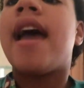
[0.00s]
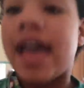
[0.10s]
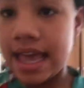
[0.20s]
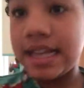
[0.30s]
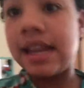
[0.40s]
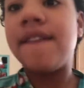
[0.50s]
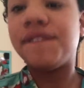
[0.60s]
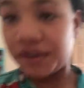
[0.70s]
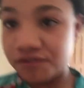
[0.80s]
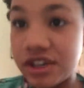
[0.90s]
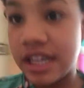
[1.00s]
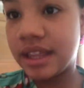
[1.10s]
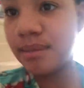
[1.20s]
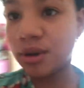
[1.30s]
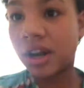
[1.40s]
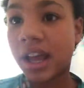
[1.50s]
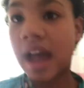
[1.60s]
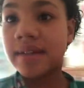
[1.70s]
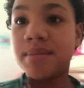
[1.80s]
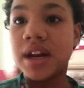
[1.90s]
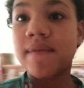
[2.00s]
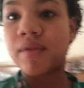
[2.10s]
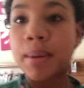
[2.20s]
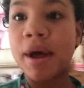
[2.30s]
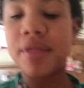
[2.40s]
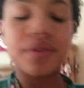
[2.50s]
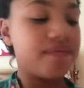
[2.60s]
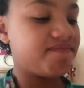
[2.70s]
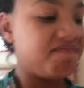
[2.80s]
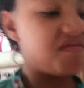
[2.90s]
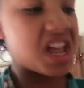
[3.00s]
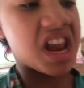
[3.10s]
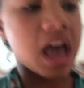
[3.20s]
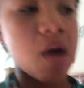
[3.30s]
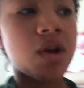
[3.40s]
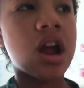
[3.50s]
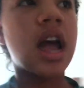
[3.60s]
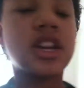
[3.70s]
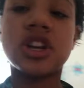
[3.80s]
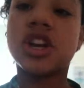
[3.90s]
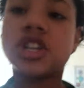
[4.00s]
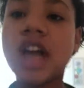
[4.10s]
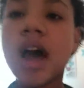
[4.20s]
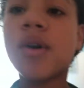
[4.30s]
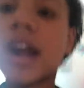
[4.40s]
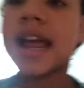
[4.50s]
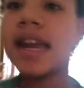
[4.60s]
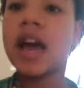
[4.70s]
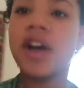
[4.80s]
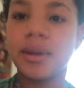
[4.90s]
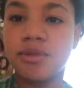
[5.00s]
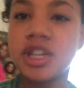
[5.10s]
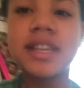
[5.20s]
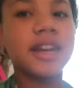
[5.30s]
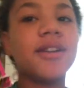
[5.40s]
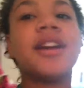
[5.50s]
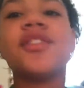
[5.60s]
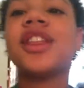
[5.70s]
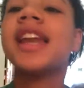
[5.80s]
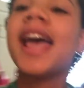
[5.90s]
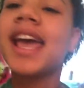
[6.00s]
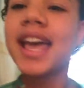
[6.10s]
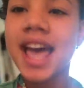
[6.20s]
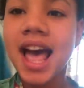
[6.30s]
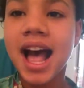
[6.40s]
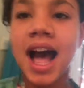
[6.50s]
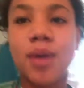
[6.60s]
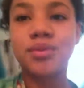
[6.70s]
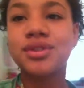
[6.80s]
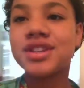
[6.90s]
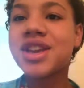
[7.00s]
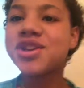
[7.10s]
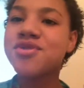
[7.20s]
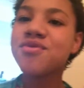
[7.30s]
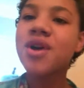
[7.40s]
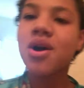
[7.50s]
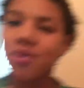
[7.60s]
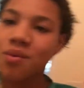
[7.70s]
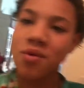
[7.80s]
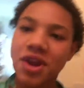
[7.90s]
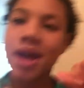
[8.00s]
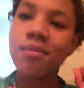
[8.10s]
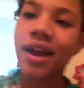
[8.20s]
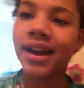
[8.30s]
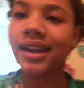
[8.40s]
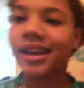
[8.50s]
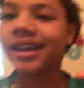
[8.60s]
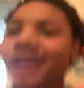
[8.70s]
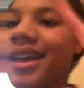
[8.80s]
8:50 in the morning. I've been up for about an hour. I took a shower and now I'm just getting ready for the day. I will see you when I'm ready.